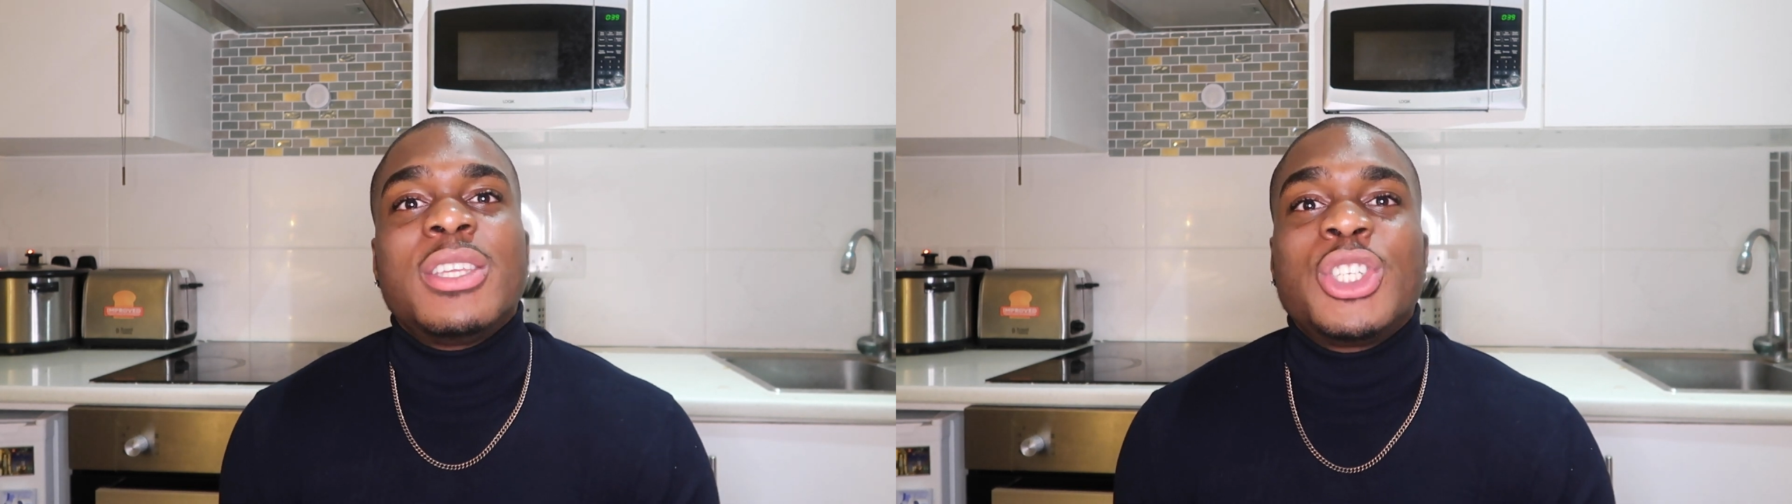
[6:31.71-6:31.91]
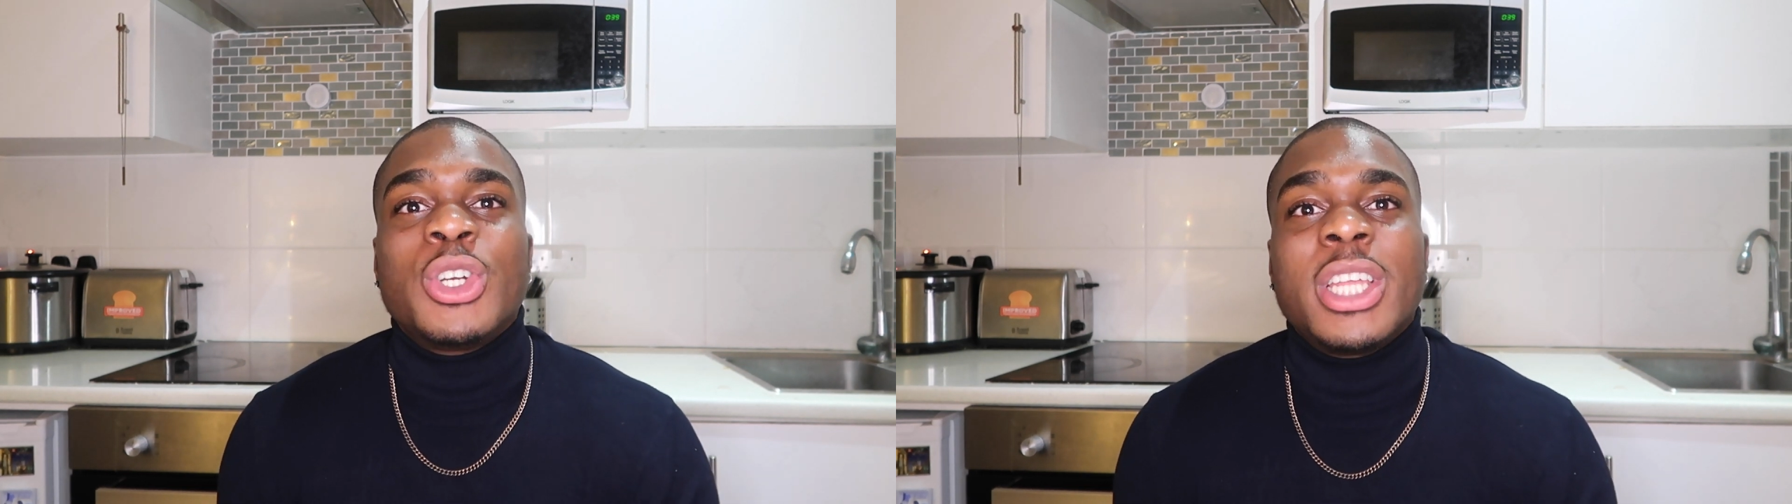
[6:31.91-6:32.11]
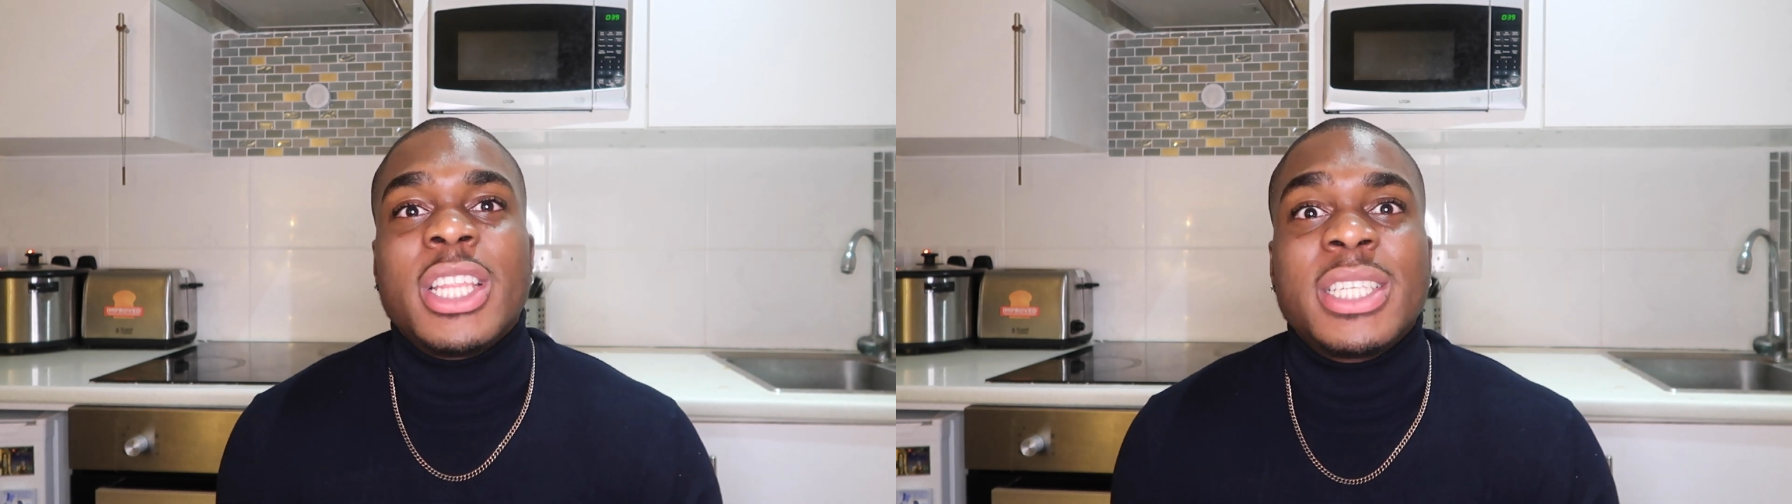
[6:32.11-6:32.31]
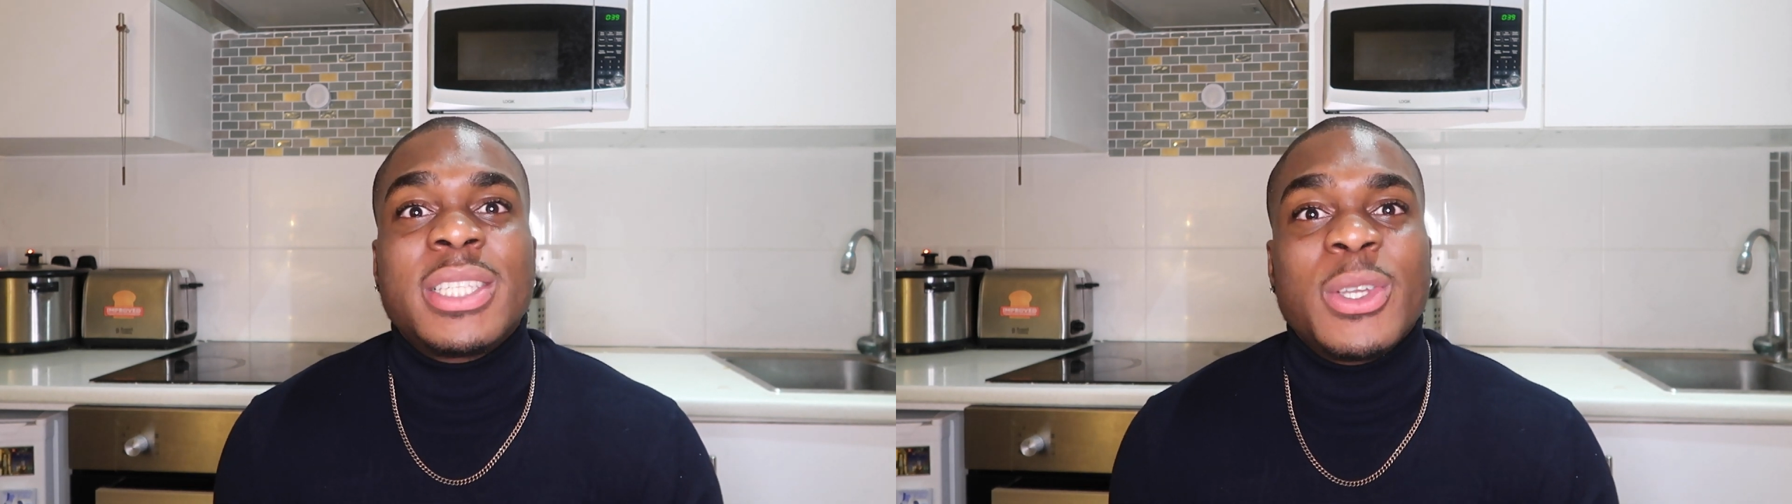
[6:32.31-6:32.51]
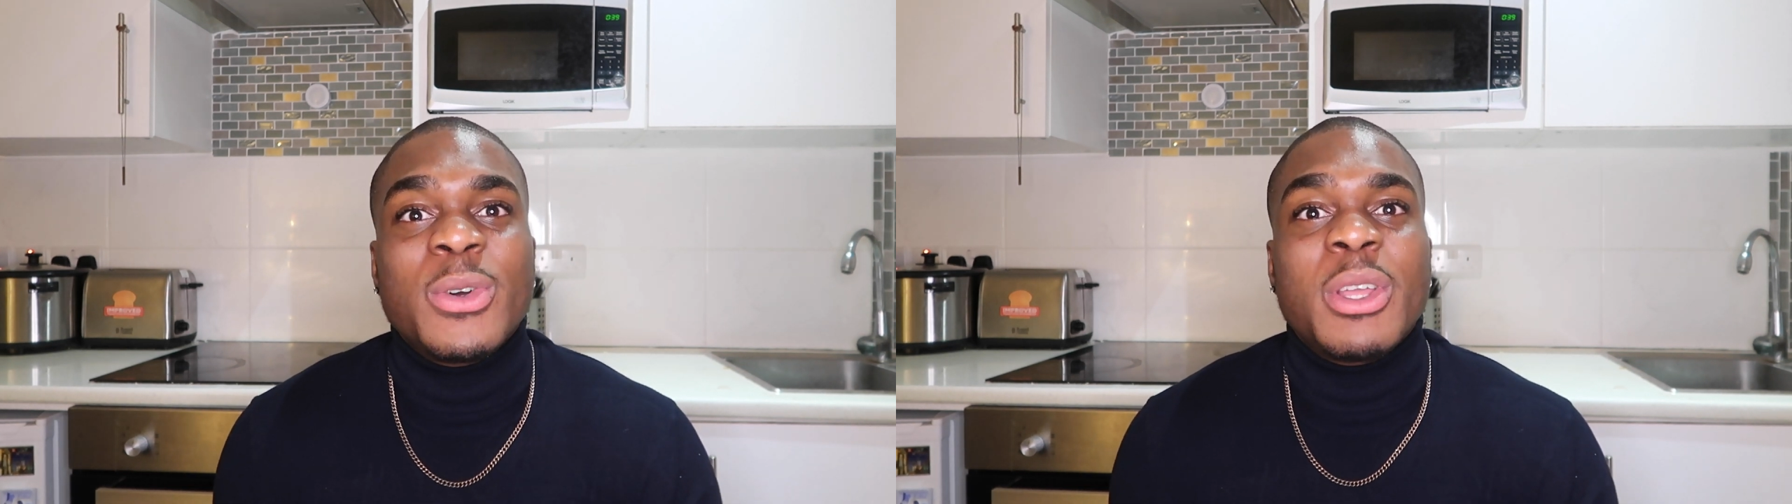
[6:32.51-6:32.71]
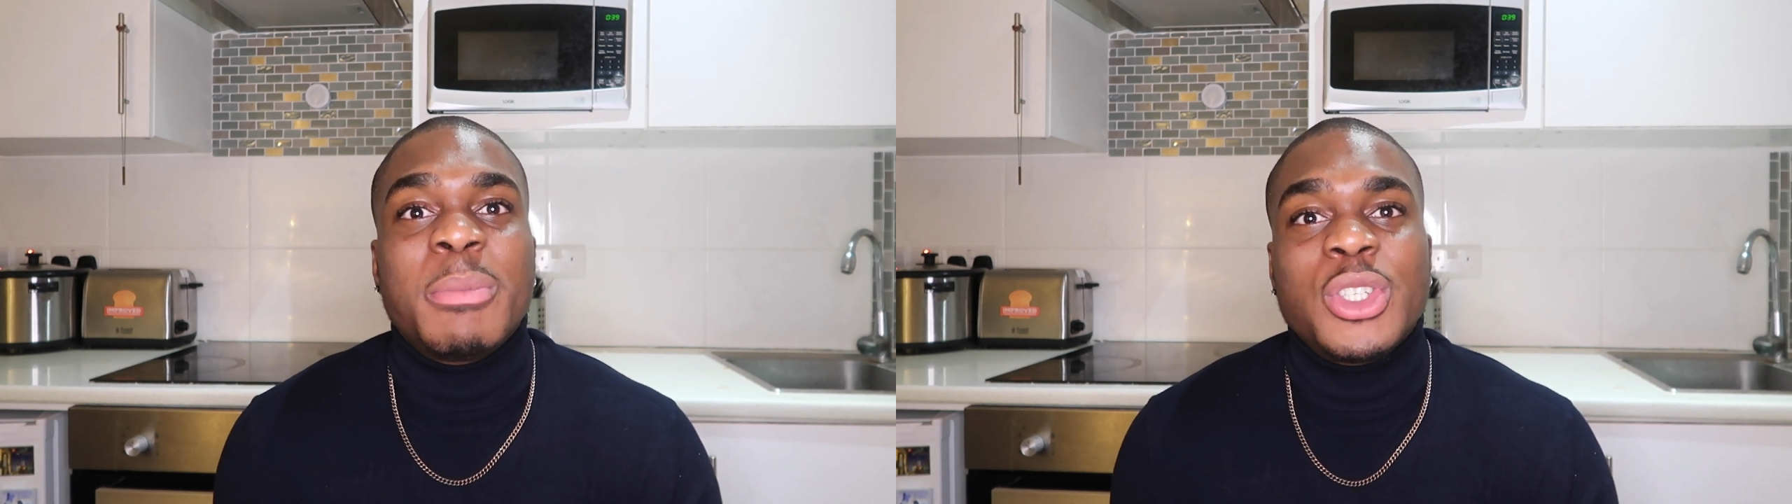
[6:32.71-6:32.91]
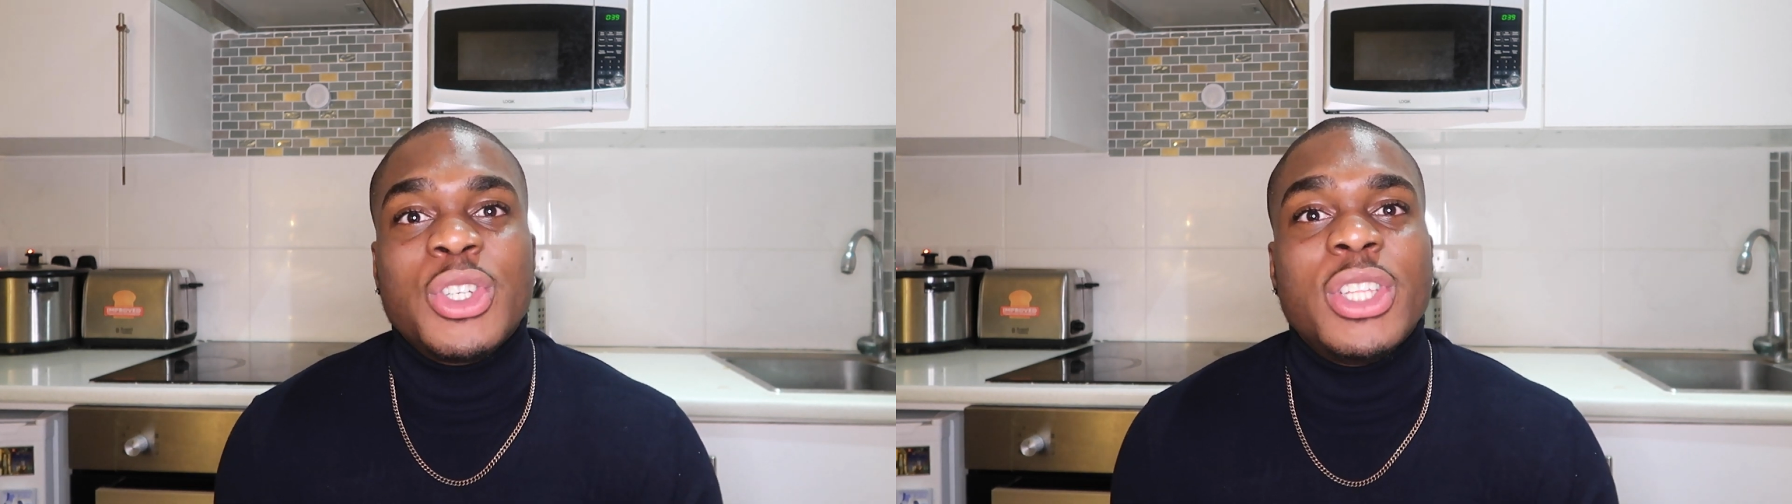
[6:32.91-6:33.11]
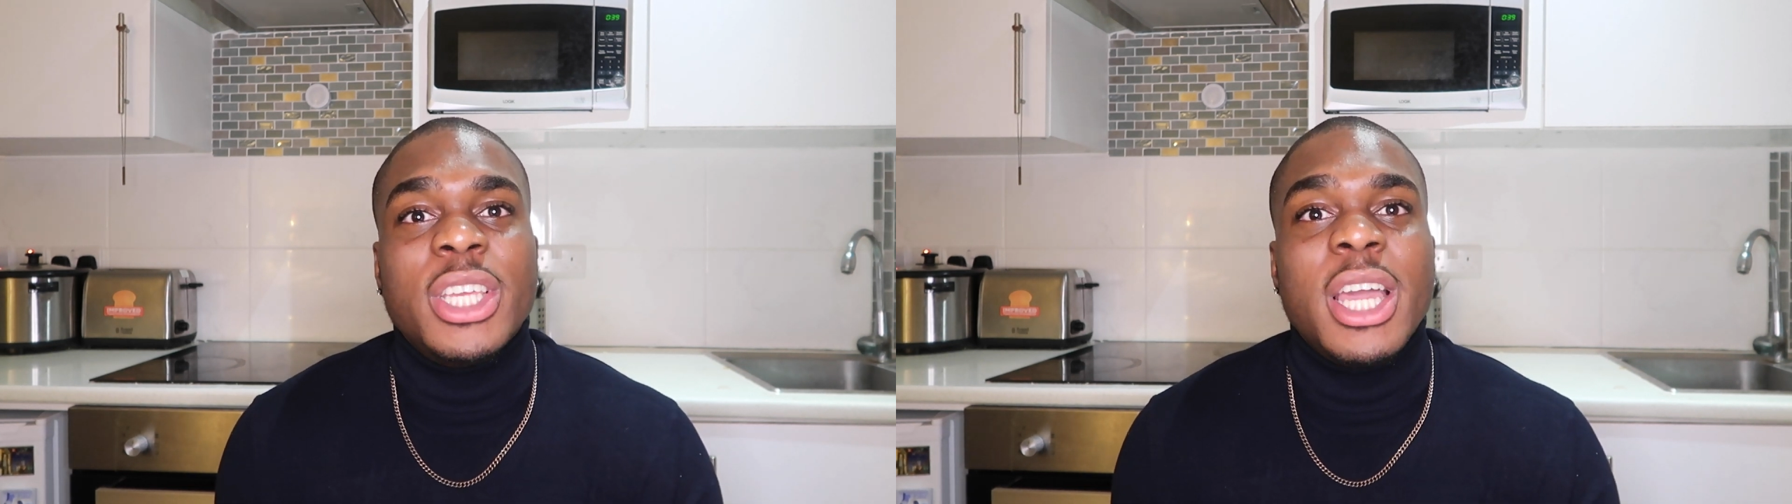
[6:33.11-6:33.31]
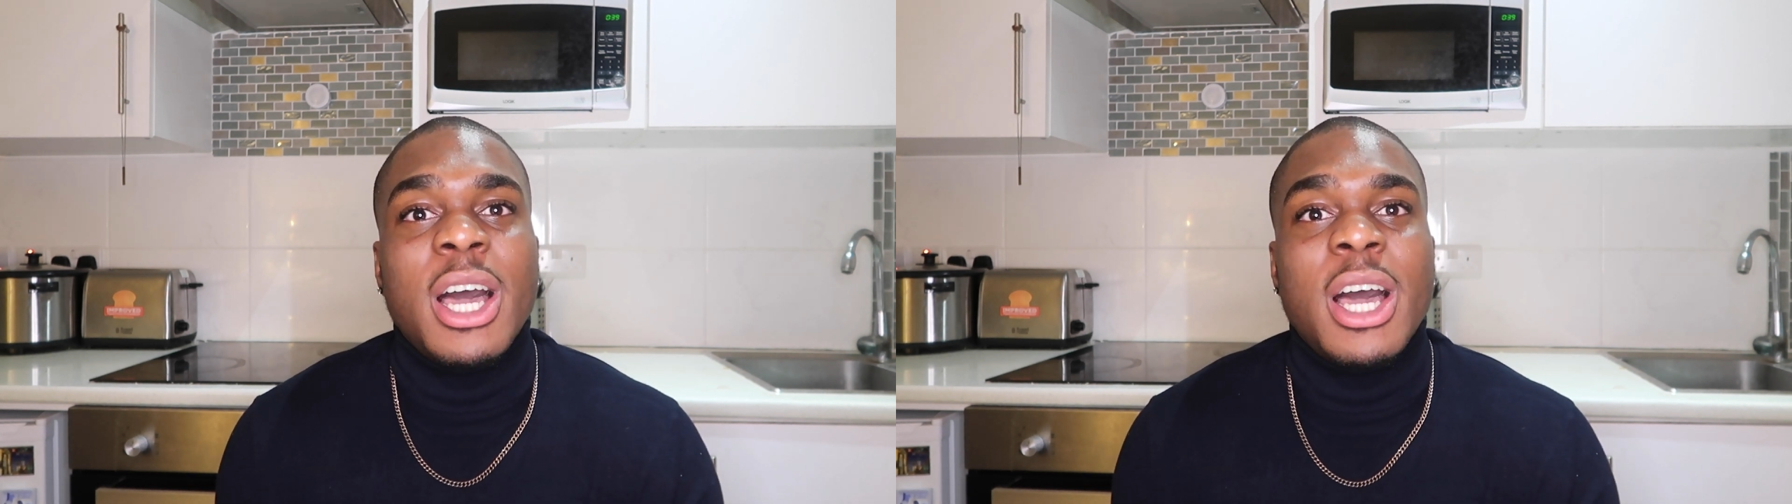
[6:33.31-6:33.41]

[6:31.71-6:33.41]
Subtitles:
to show that there's still an opportunity